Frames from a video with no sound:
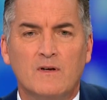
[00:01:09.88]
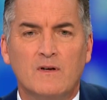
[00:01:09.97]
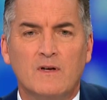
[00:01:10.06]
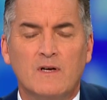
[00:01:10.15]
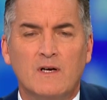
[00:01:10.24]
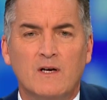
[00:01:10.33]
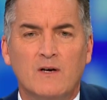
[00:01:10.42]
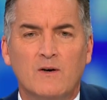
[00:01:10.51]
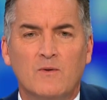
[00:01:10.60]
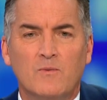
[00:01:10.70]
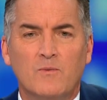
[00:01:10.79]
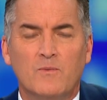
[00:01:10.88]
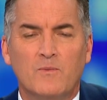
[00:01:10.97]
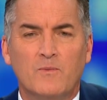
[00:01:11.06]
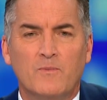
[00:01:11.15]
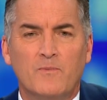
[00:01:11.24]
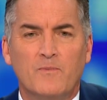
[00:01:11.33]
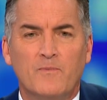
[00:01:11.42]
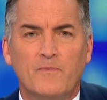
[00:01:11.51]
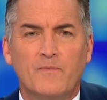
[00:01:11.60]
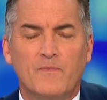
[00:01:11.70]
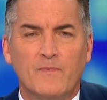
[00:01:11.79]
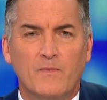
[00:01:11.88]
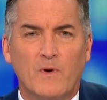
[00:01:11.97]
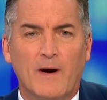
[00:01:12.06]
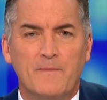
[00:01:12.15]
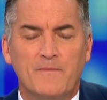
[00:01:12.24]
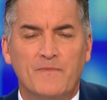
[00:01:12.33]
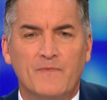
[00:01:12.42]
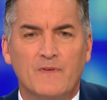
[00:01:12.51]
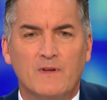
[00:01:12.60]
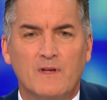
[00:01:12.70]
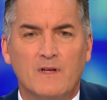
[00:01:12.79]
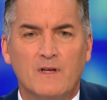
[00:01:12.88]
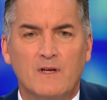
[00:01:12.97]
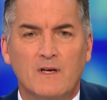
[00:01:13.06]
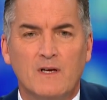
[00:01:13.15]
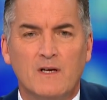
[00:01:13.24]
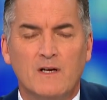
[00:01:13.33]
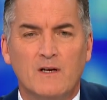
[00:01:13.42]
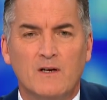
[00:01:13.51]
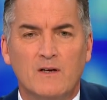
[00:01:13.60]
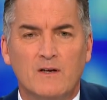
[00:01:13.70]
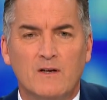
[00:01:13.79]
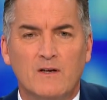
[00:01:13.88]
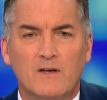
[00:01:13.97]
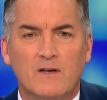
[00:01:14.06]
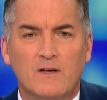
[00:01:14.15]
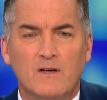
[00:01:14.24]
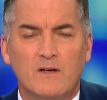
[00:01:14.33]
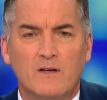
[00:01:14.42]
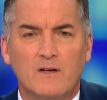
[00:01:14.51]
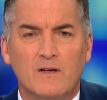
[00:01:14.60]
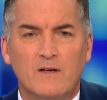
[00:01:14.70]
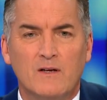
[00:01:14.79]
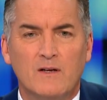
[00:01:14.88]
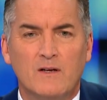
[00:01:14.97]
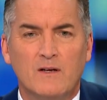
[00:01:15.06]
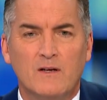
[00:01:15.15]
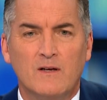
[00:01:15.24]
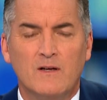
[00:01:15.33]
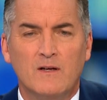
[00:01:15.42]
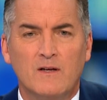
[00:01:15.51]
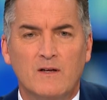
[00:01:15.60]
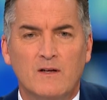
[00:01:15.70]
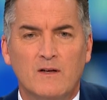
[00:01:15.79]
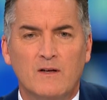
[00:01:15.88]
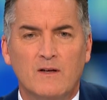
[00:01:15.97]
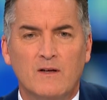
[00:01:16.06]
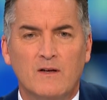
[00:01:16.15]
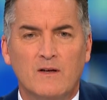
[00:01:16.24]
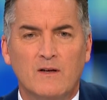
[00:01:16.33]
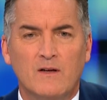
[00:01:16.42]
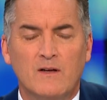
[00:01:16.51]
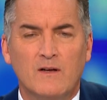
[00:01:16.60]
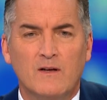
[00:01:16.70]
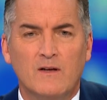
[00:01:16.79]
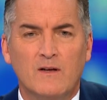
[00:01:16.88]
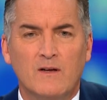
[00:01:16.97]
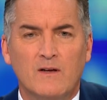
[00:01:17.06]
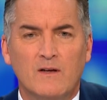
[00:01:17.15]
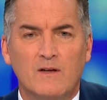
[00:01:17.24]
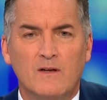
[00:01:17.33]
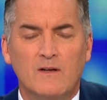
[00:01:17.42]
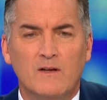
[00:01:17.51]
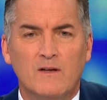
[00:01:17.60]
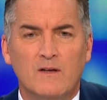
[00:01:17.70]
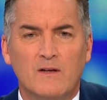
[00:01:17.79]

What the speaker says: (not speaking)